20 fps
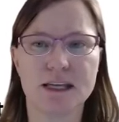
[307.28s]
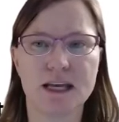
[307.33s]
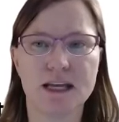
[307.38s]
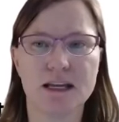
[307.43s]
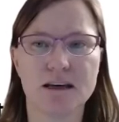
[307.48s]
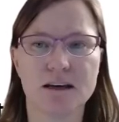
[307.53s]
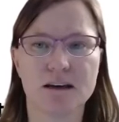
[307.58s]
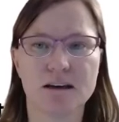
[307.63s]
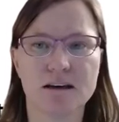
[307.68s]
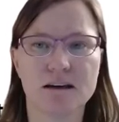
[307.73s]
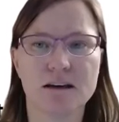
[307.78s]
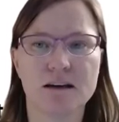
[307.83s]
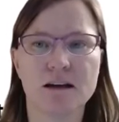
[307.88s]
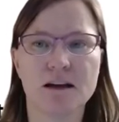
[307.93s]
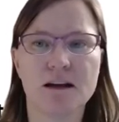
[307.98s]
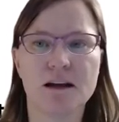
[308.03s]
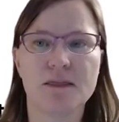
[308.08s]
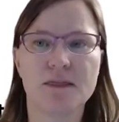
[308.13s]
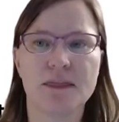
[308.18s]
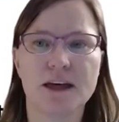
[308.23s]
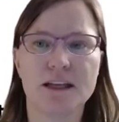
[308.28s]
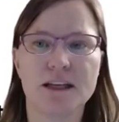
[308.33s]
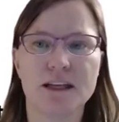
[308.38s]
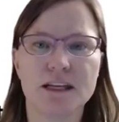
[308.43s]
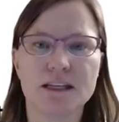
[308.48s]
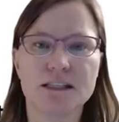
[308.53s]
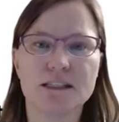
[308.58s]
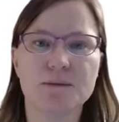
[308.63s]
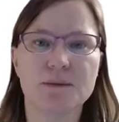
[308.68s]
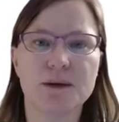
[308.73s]
data that
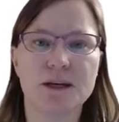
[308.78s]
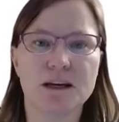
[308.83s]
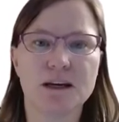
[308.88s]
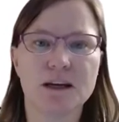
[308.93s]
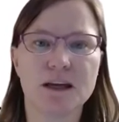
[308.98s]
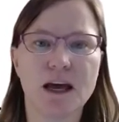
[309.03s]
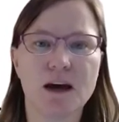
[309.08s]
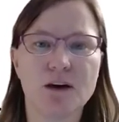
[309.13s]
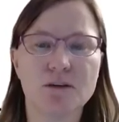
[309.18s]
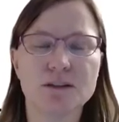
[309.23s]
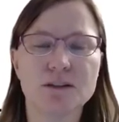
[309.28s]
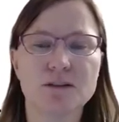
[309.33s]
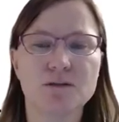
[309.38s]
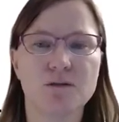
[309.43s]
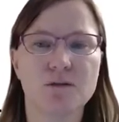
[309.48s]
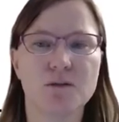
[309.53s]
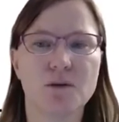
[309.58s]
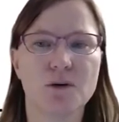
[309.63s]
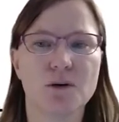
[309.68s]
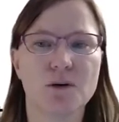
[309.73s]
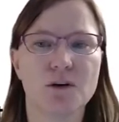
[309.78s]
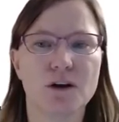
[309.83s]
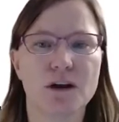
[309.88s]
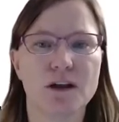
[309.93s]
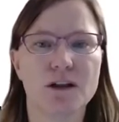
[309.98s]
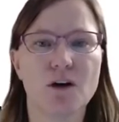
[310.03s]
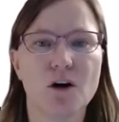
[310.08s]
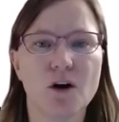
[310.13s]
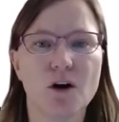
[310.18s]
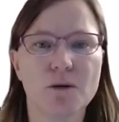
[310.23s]
need to be accounted for
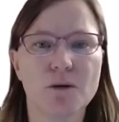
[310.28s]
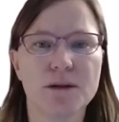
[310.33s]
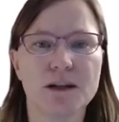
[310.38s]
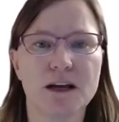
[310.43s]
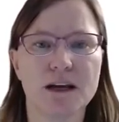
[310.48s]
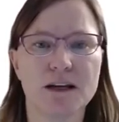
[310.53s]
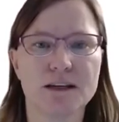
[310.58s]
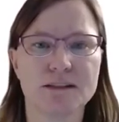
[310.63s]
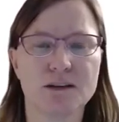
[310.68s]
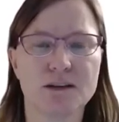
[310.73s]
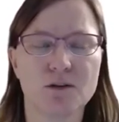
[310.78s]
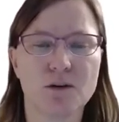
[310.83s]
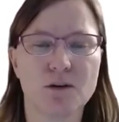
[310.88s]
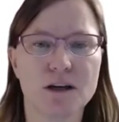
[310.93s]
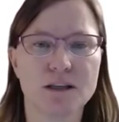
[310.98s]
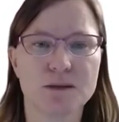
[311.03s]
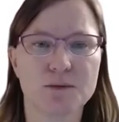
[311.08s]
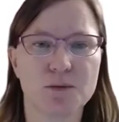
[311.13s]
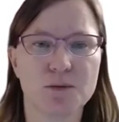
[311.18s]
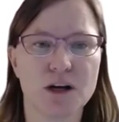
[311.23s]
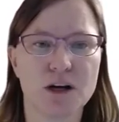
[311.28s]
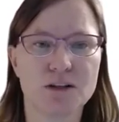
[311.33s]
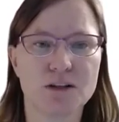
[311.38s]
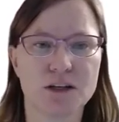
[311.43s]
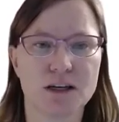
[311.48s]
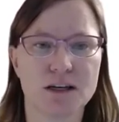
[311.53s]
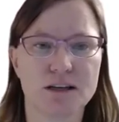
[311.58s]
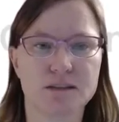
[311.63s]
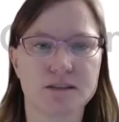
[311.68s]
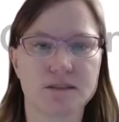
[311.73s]
and harmonized across
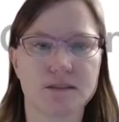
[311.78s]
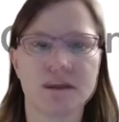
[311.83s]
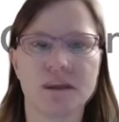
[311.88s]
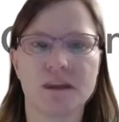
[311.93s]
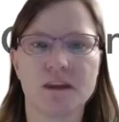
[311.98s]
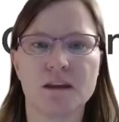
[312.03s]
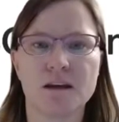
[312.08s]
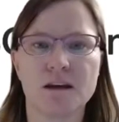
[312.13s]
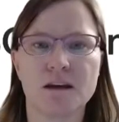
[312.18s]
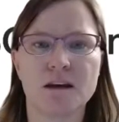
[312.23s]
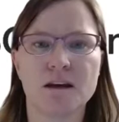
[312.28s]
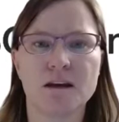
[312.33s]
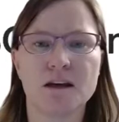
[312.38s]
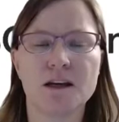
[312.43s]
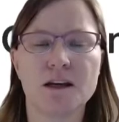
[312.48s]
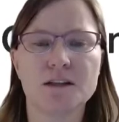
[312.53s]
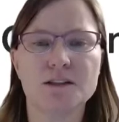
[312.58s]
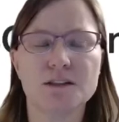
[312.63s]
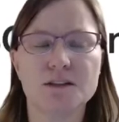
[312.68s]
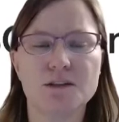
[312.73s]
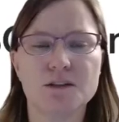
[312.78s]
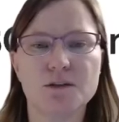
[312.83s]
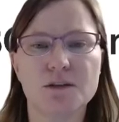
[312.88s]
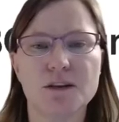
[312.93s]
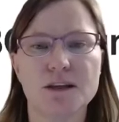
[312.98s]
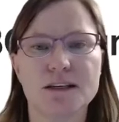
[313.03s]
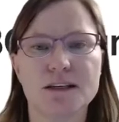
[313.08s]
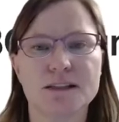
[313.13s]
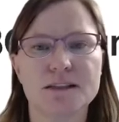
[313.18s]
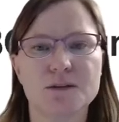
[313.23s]
projects. To do
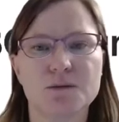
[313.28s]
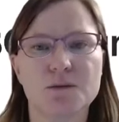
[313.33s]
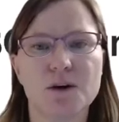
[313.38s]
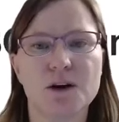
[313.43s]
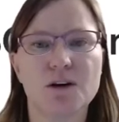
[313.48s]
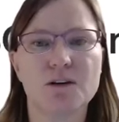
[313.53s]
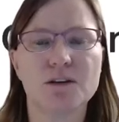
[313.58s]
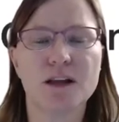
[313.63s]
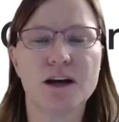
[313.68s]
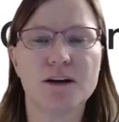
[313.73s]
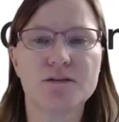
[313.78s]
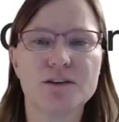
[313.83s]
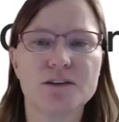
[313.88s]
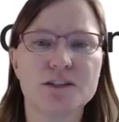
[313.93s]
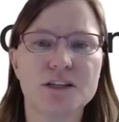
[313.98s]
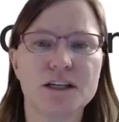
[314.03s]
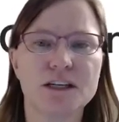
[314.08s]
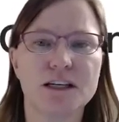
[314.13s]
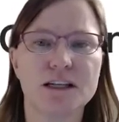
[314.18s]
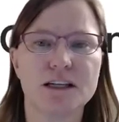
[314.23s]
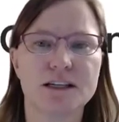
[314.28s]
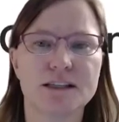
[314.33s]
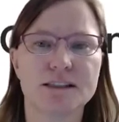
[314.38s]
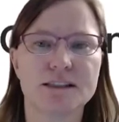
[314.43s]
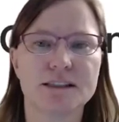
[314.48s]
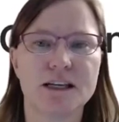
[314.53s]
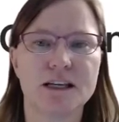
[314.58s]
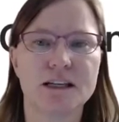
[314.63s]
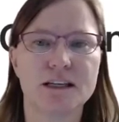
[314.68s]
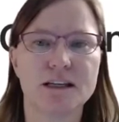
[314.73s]
this, we are leveraging and
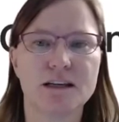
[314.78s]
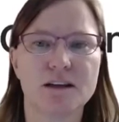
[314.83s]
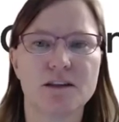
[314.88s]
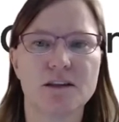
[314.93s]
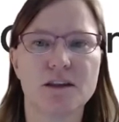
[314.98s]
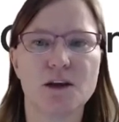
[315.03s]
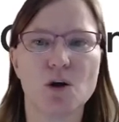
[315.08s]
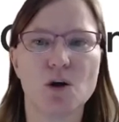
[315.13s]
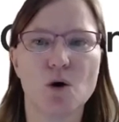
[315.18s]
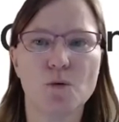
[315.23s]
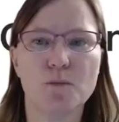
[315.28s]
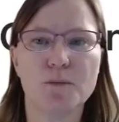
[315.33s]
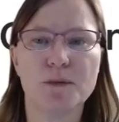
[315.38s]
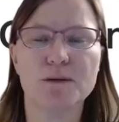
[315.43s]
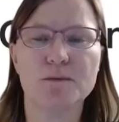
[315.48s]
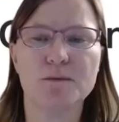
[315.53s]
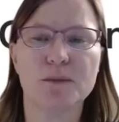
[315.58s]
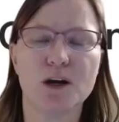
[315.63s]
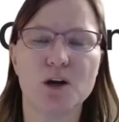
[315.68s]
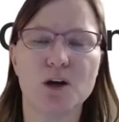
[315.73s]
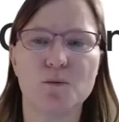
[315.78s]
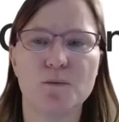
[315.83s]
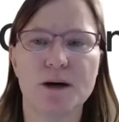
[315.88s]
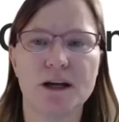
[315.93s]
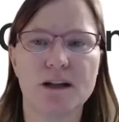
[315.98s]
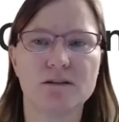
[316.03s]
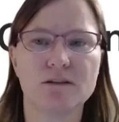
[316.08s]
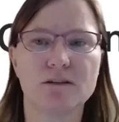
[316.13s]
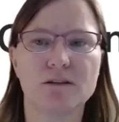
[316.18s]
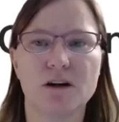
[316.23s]
extending the Open
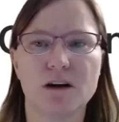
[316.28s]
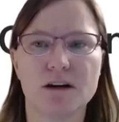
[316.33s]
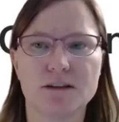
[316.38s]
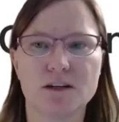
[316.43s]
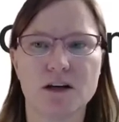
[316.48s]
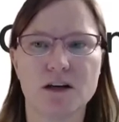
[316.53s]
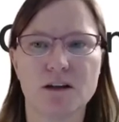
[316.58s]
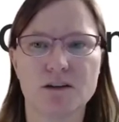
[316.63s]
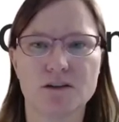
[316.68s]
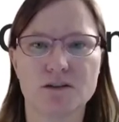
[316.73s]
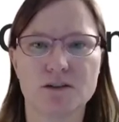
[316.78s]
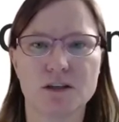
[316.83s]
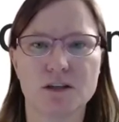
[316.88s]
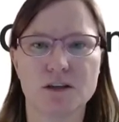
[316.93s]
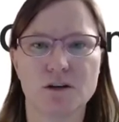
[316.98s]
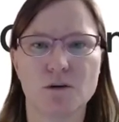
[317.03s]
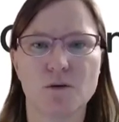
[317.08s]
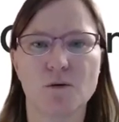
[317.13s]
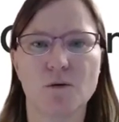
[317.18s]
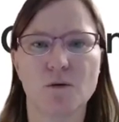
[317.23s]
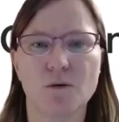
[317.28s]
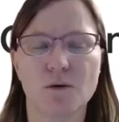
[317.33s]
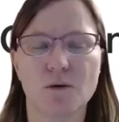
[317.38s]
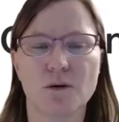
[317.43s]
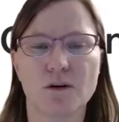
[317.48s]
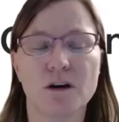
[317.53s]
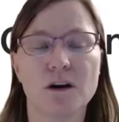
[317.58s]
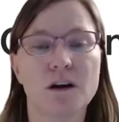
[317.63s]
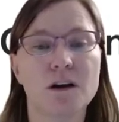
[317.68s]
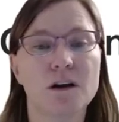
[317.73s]
Biomedical Ontology, or
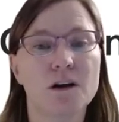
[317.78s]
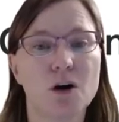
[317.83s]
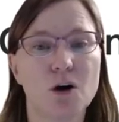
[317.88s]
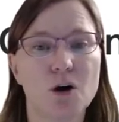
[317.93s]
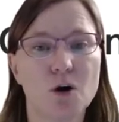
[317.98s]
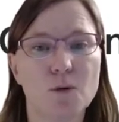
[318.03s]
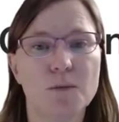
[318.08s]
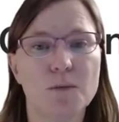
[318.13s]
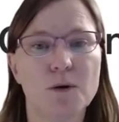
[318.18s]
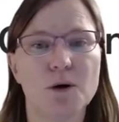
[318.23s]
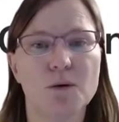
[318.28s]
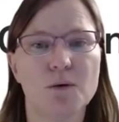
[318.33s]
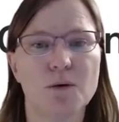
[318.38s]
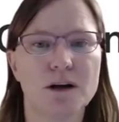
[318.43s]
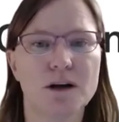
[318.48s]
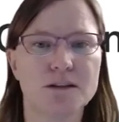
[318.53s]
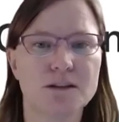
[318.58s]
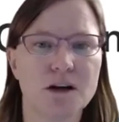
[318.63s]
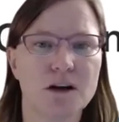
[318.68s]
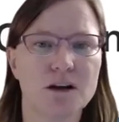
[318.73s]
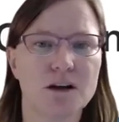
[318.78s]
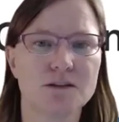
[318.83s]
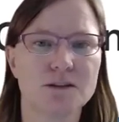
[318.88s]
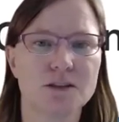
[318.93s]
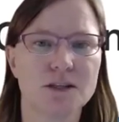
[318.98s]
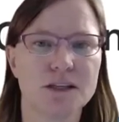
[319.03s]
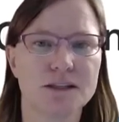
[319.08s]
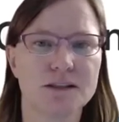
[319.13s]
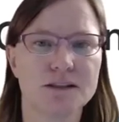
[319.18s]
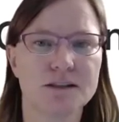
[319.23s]
OBO
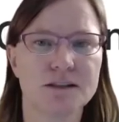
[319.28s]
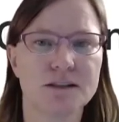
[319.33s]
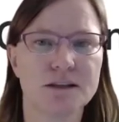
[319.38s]
ontologies.